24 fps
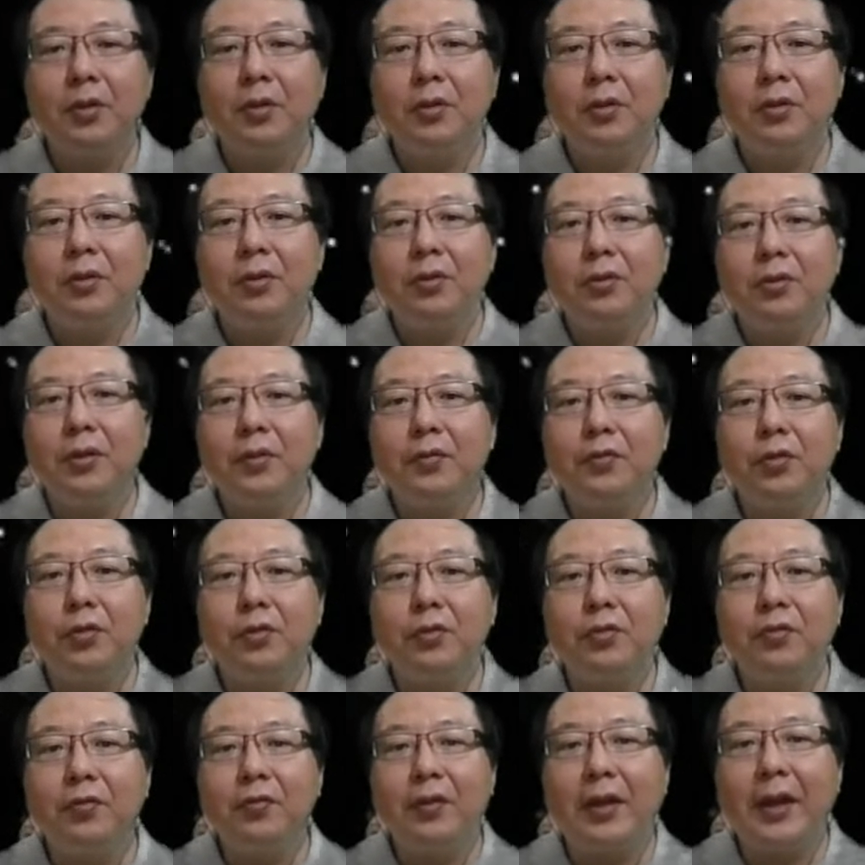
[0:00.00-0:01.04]
You have to
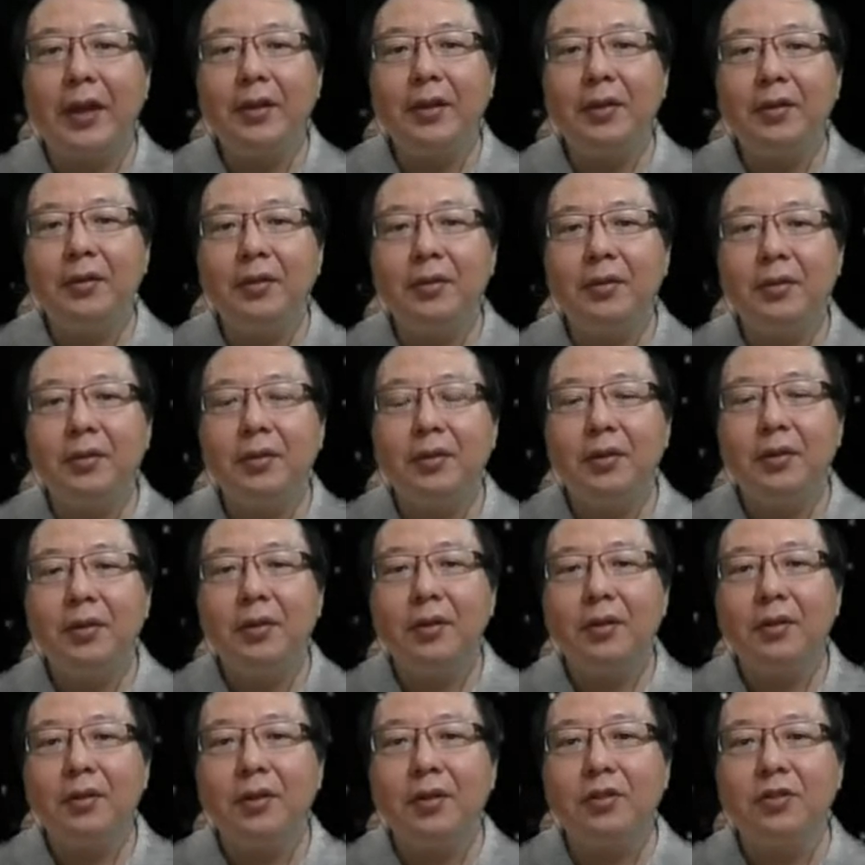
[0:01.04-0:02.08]
find
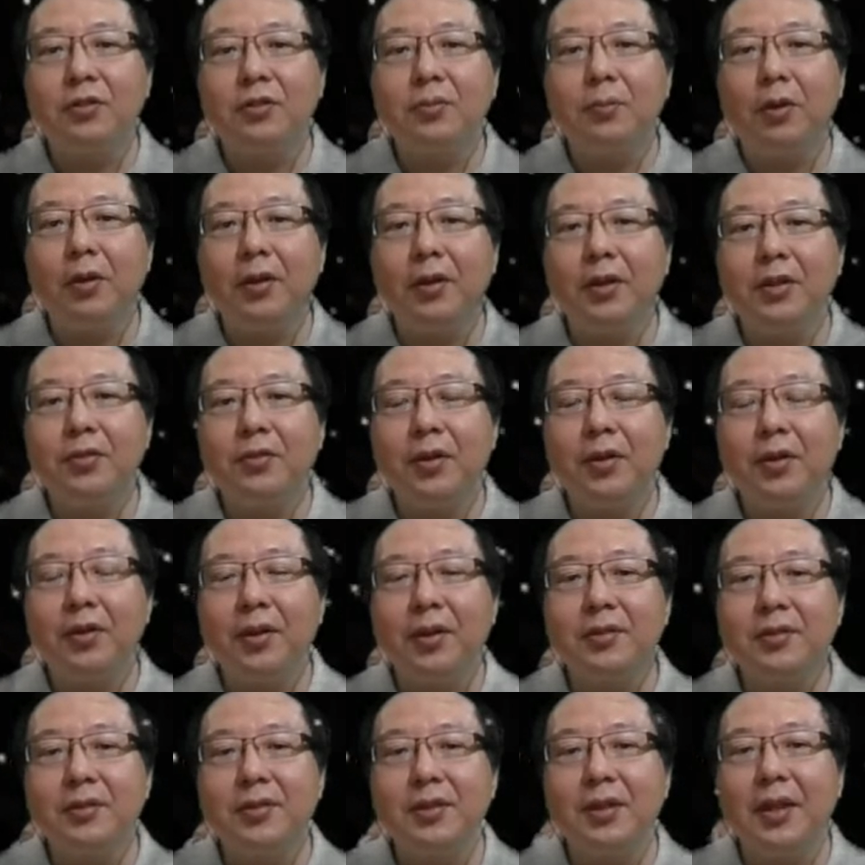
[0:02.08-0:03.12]
the smallest one,
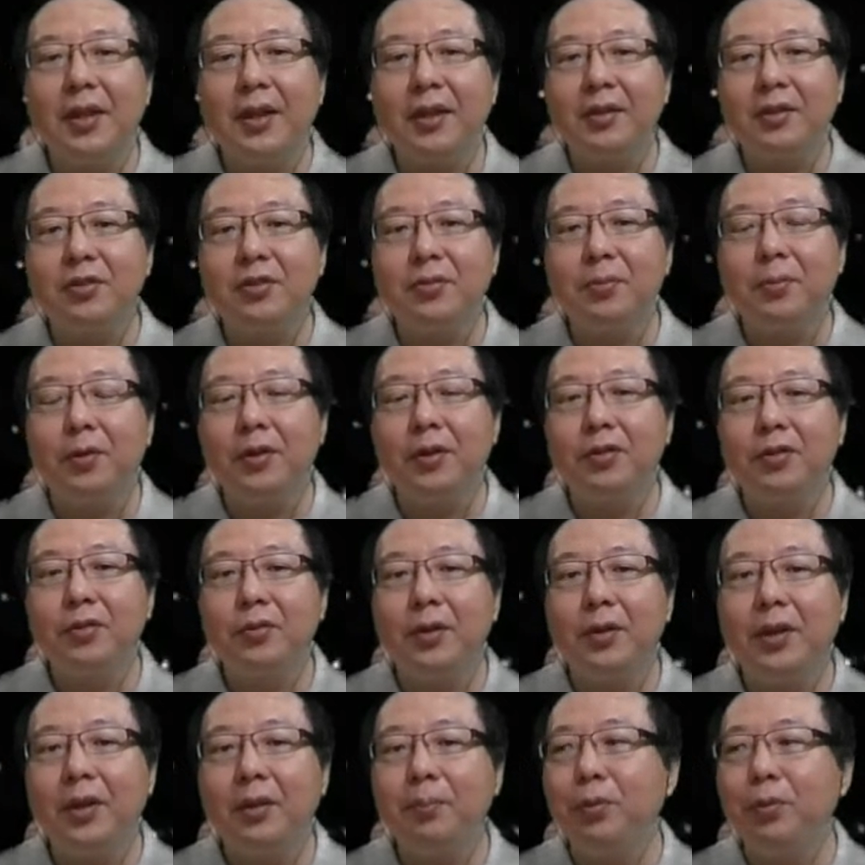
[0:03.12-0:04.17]
right? Select the smallest
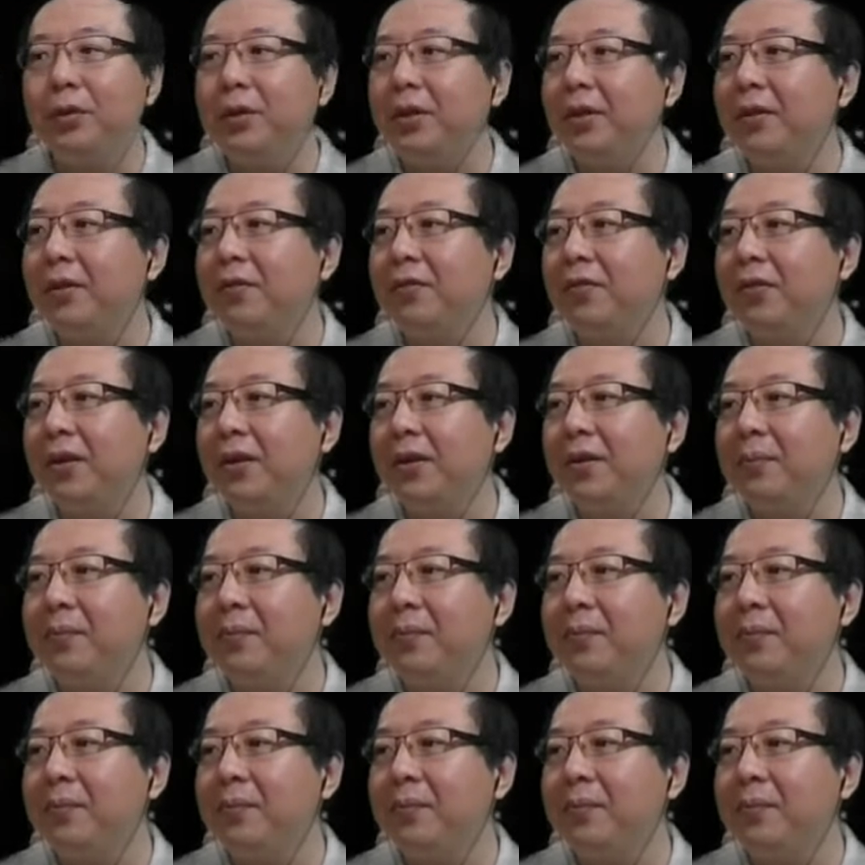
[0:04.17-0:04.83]
one and put it in front.